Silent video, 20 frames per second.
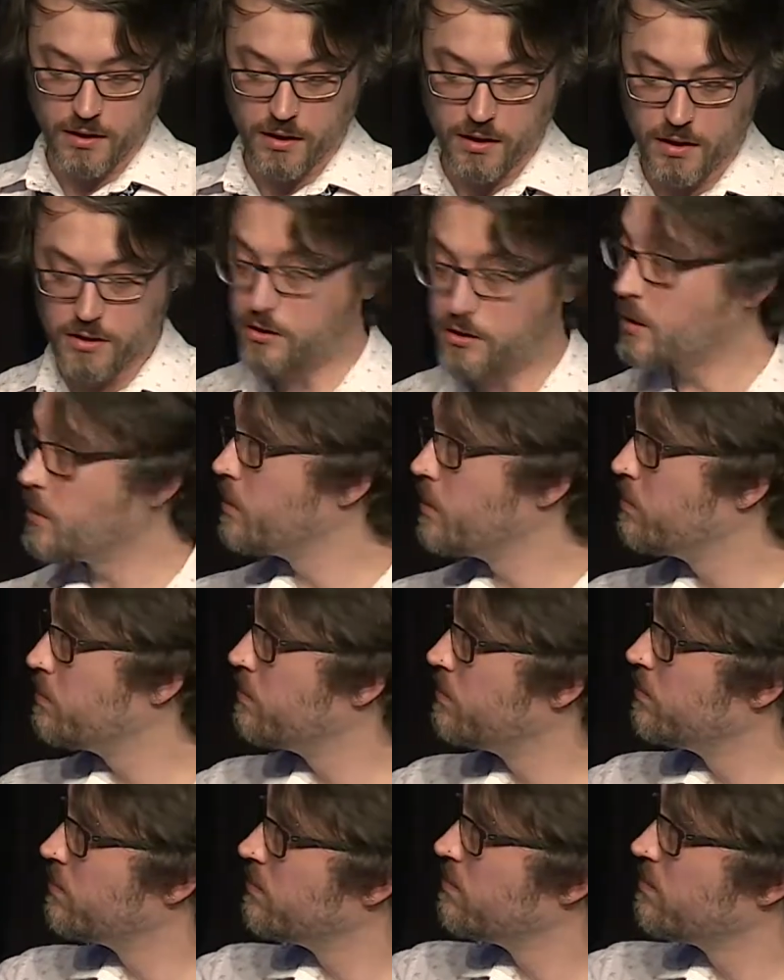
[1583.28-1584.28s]
So
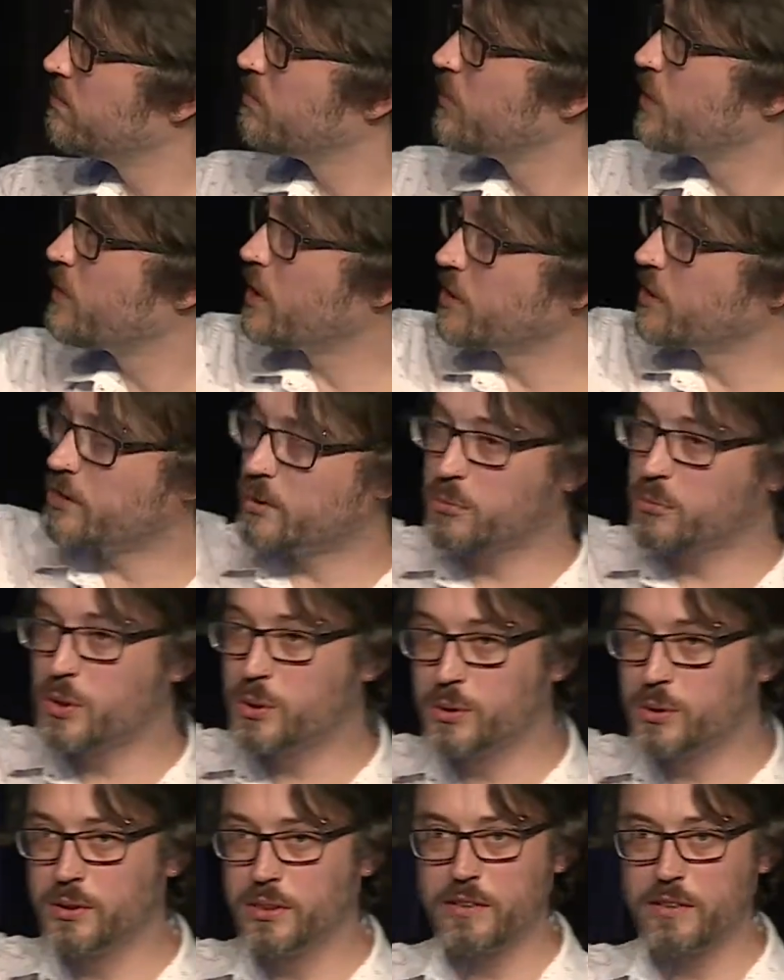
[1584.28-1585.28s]
we've got some
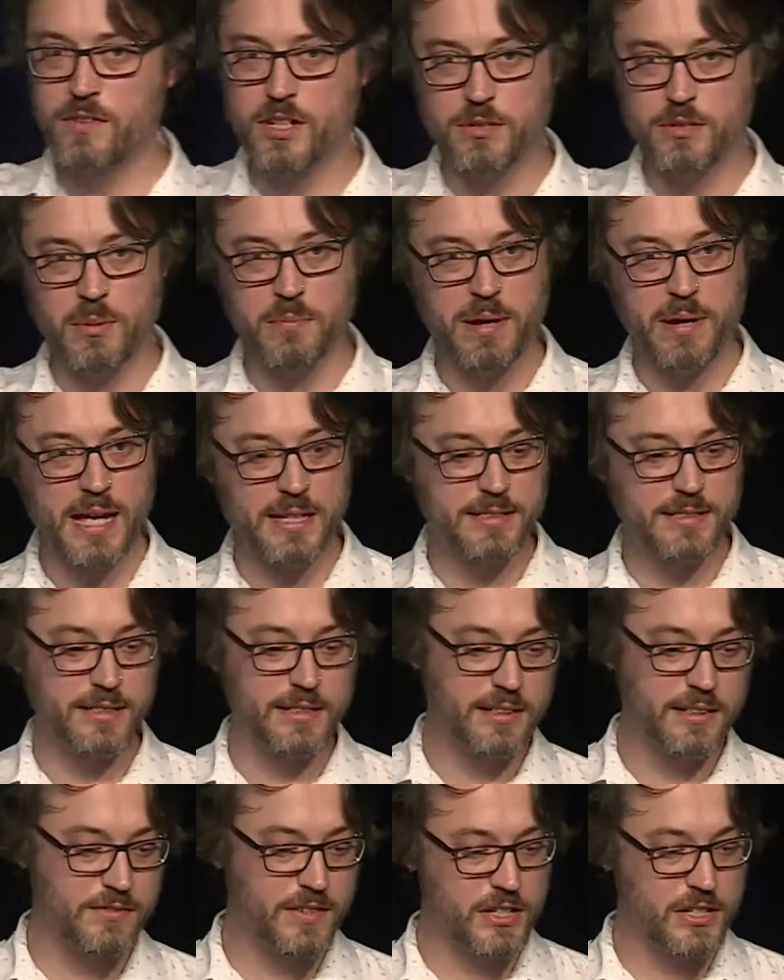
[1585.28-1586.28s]
cool enrichment patterns in
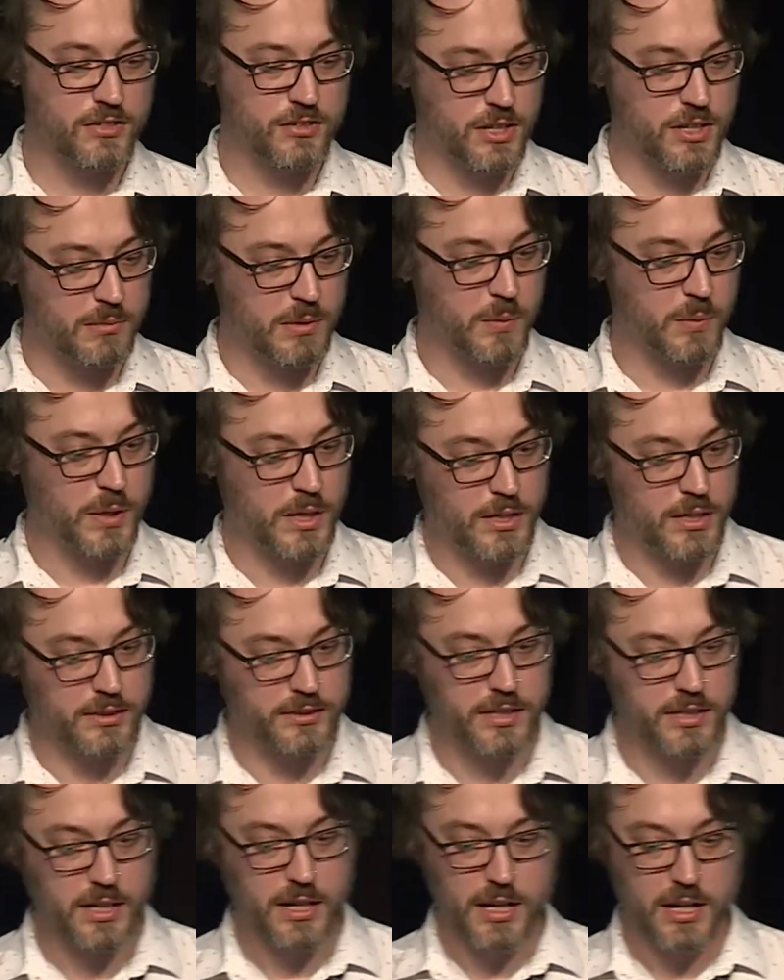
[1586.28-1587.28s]
an event streaming
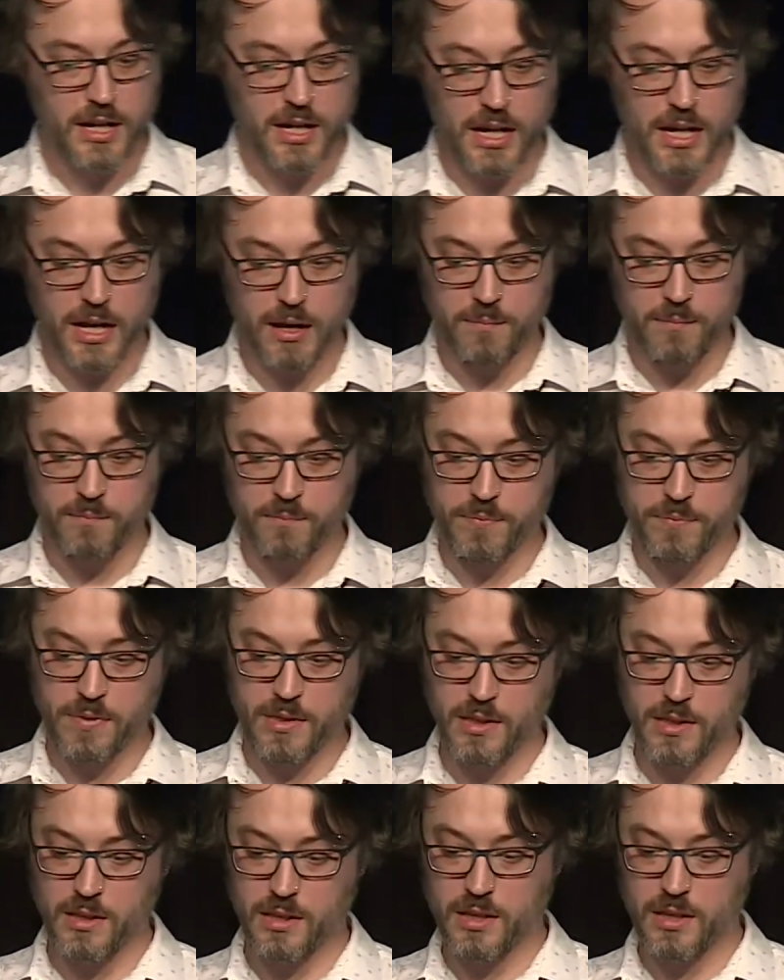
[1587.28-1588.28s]
world.
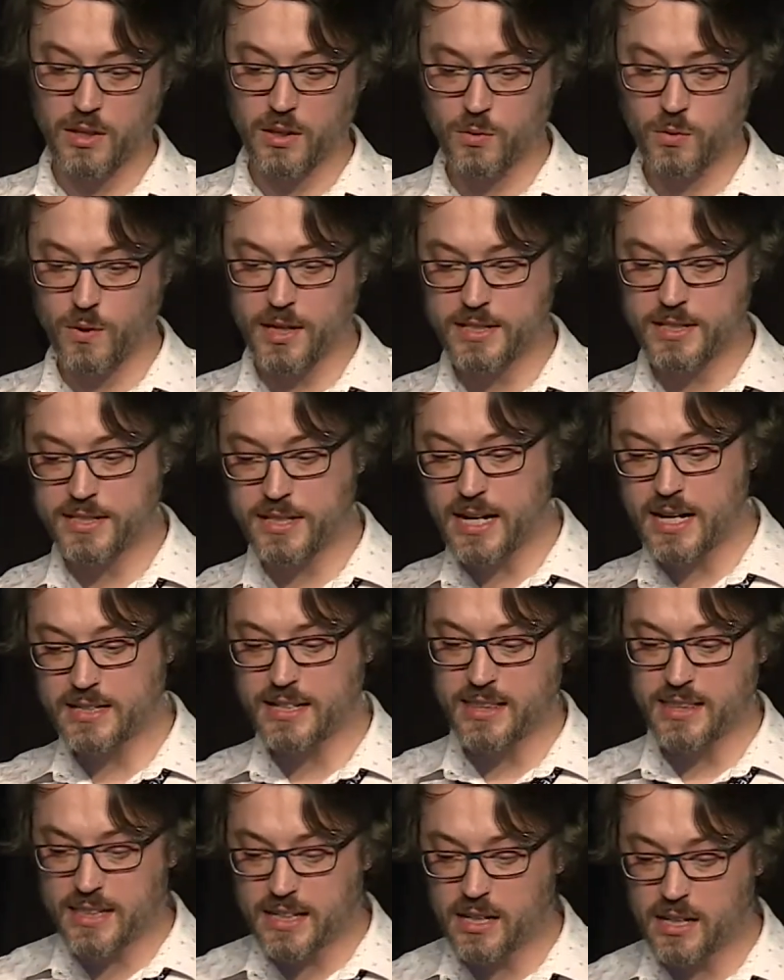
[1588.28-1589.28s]
We can start
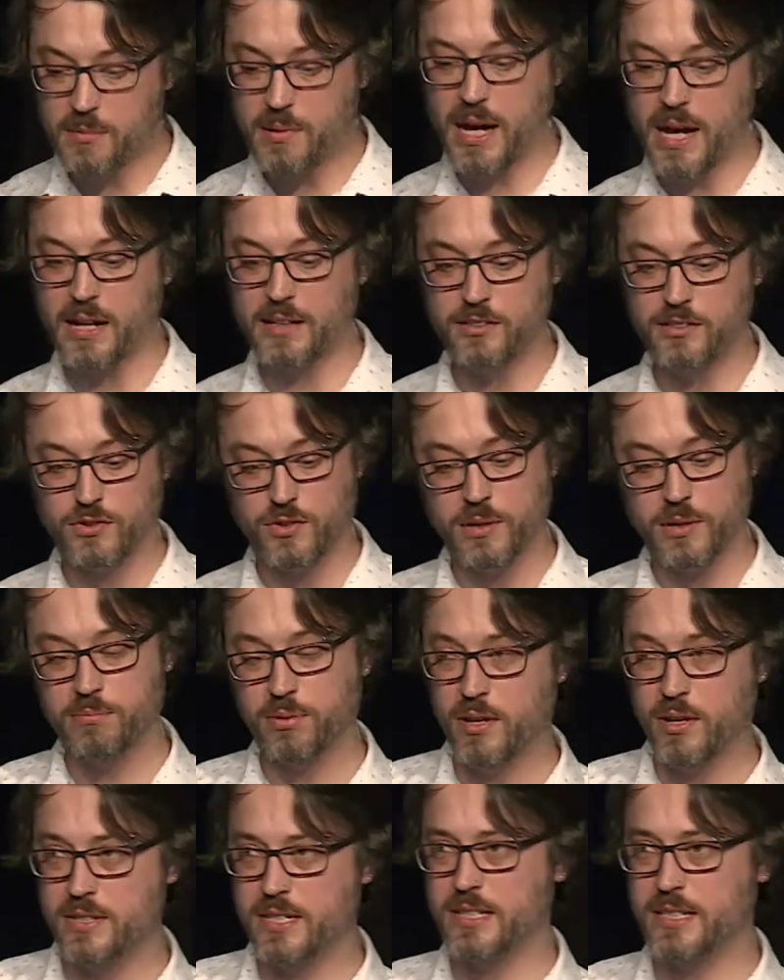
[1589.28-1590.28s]
to think about stream
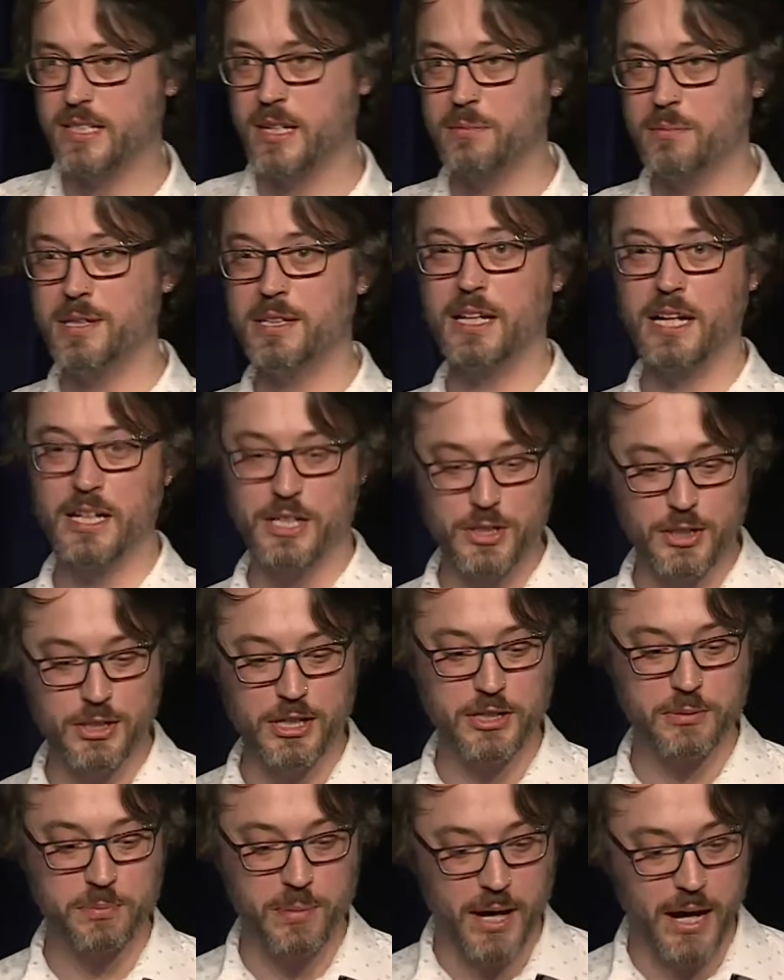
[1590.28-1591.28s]
processing a bit like
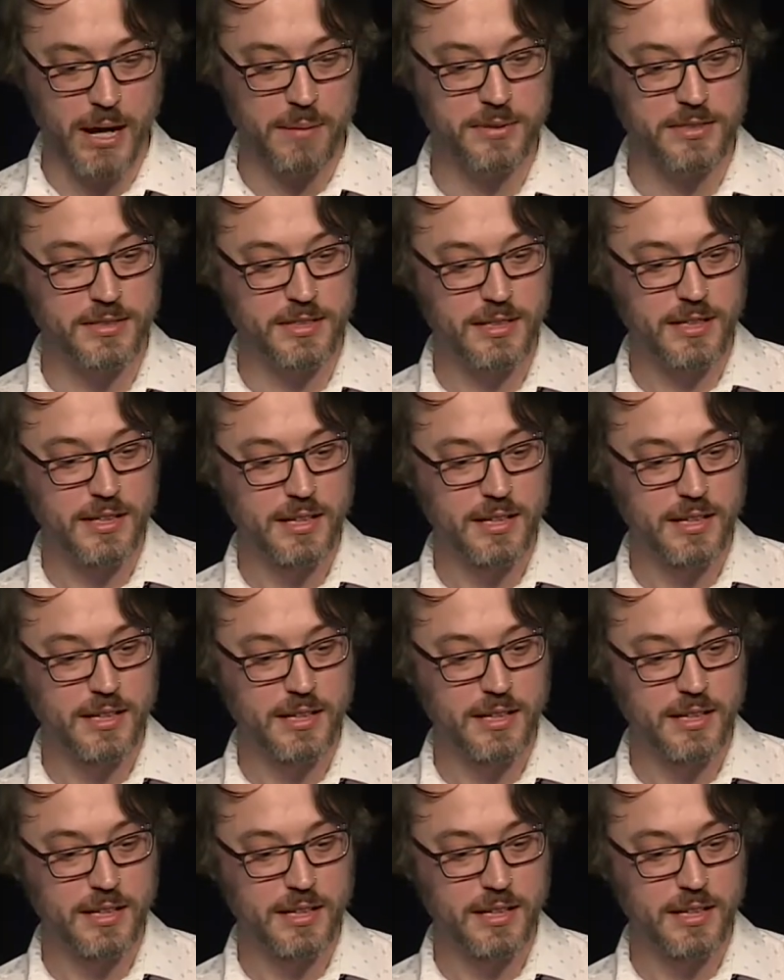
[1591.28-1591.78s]
Unix pipes.